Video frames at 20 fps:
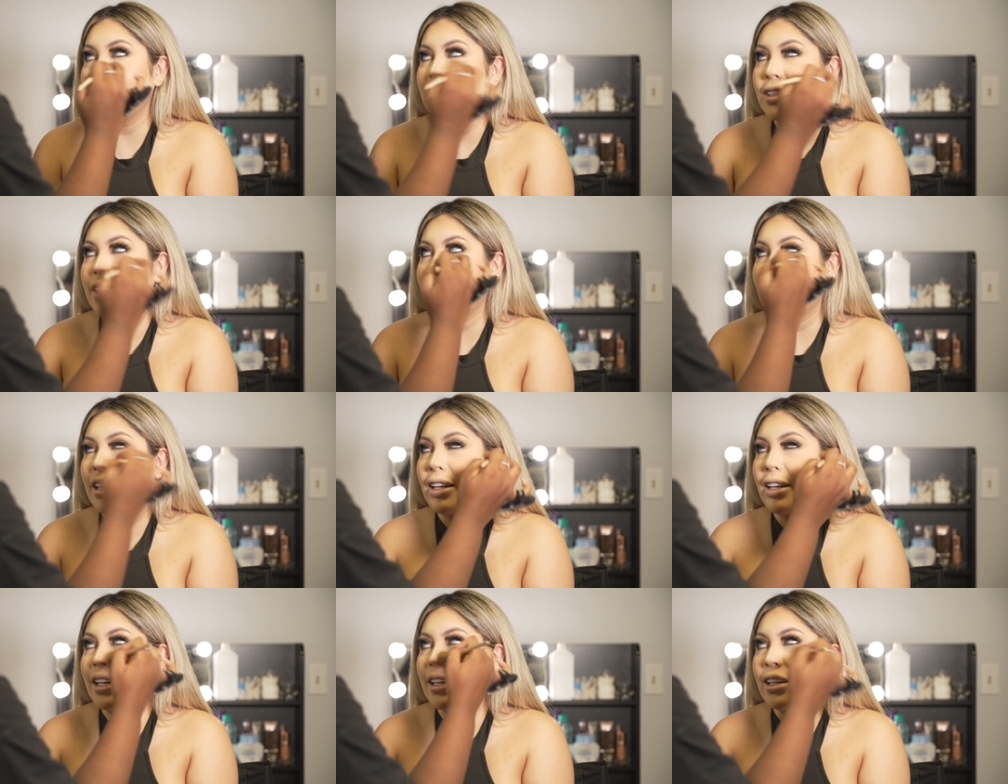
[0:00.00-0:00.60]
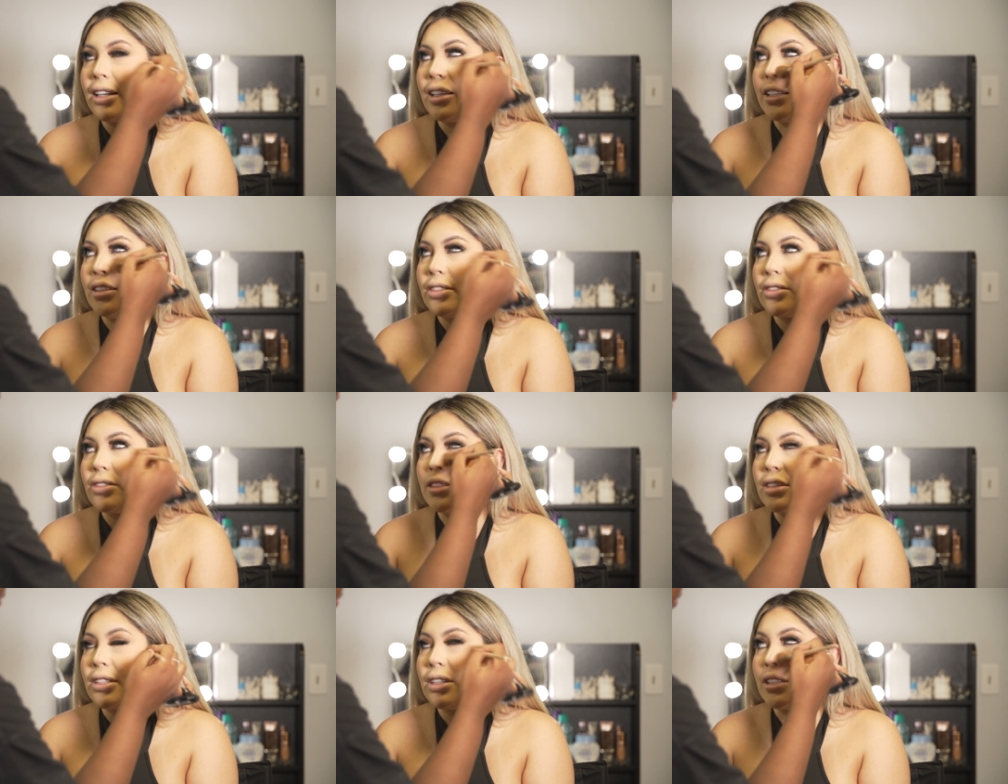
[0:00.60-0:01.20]
they give color
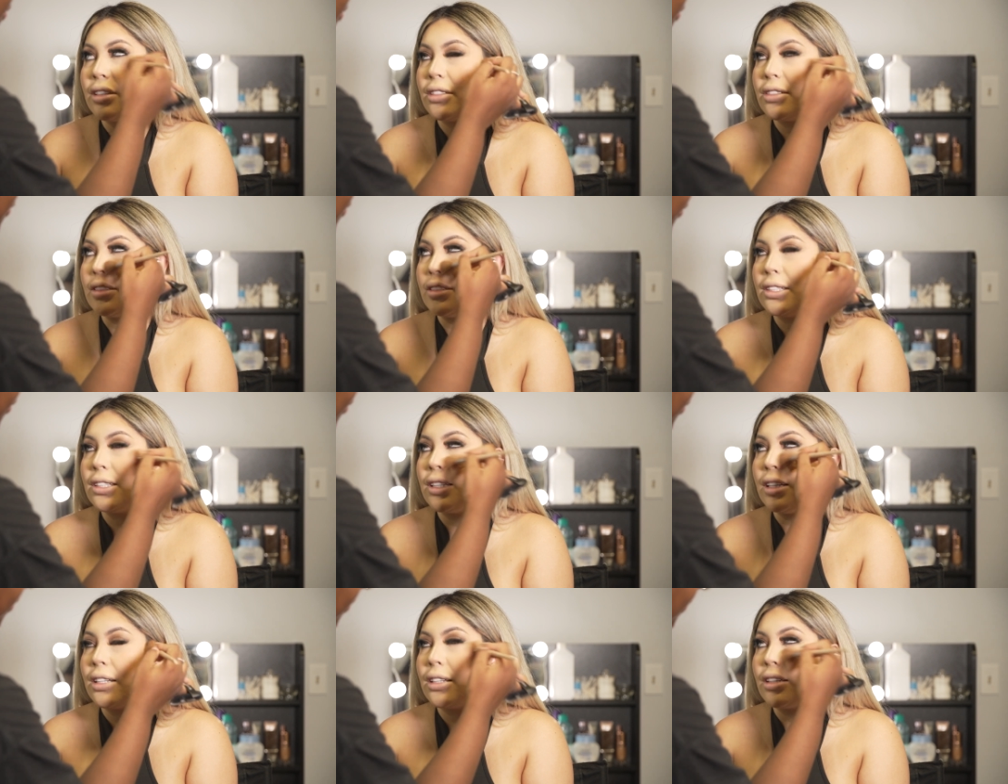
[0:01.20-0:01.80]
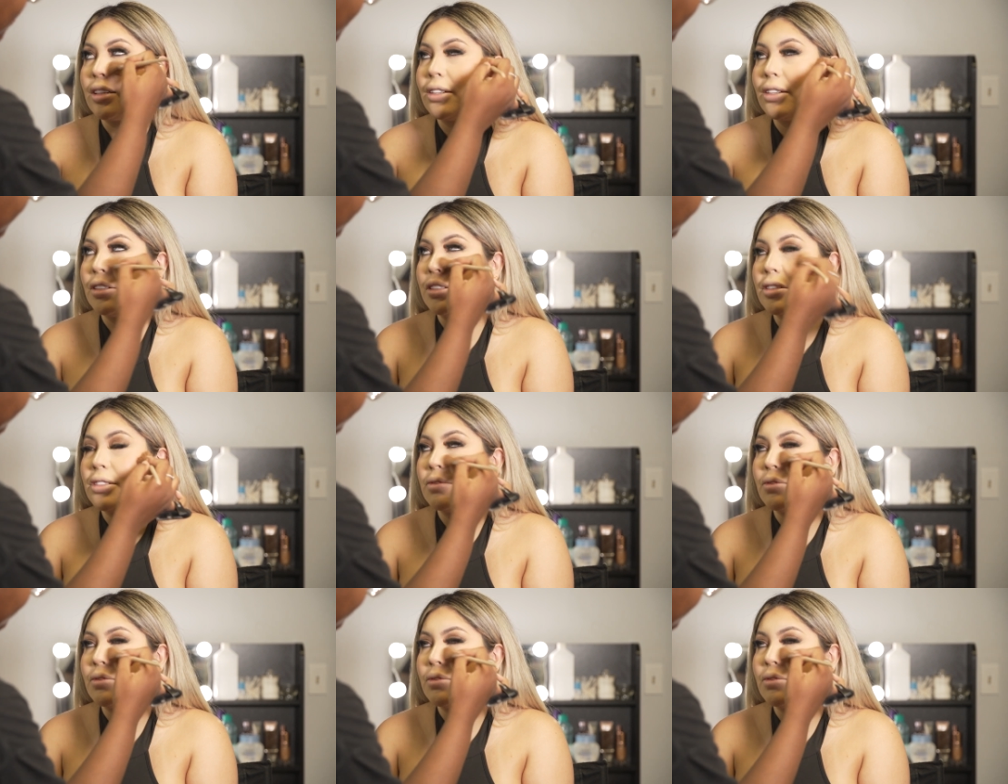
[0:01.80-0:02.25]
to the face. And it looks